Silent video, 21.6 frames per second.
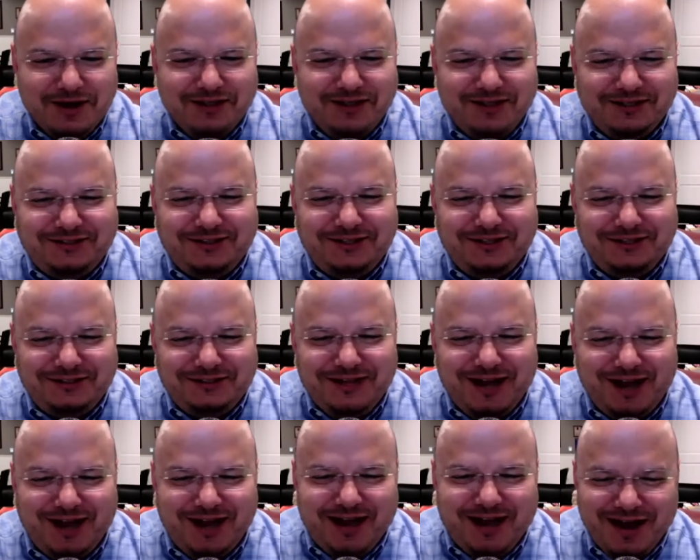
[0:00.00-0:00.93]
This is
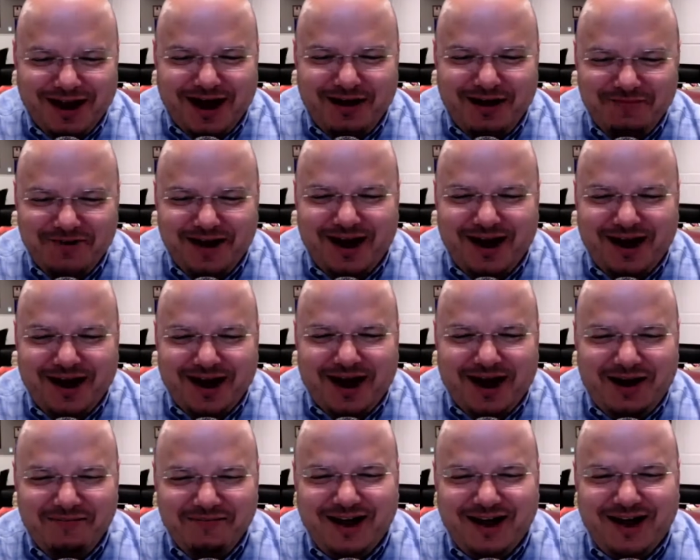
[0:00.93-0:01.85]
not. I'm
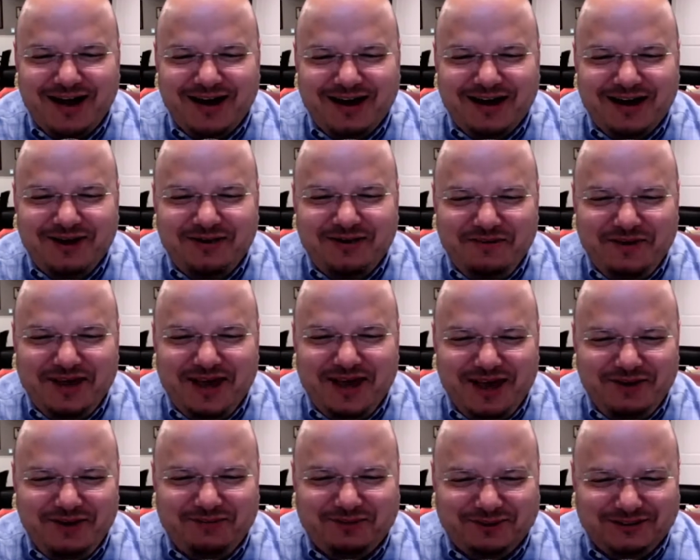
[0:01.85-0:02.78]
not going to be
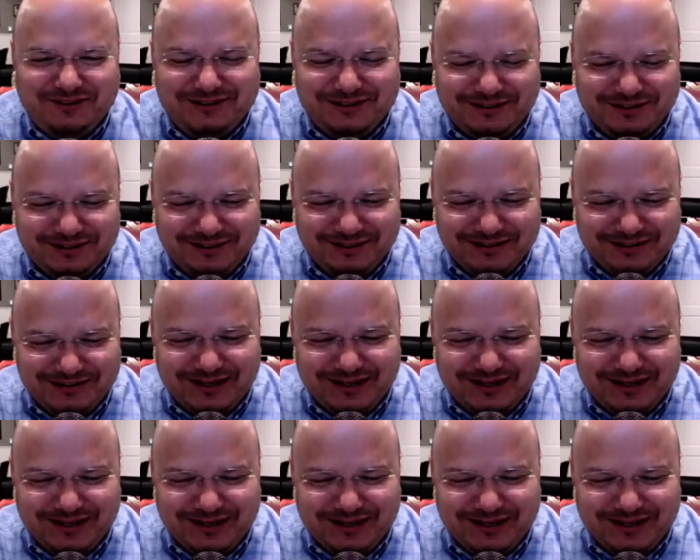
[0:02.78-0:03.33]
able to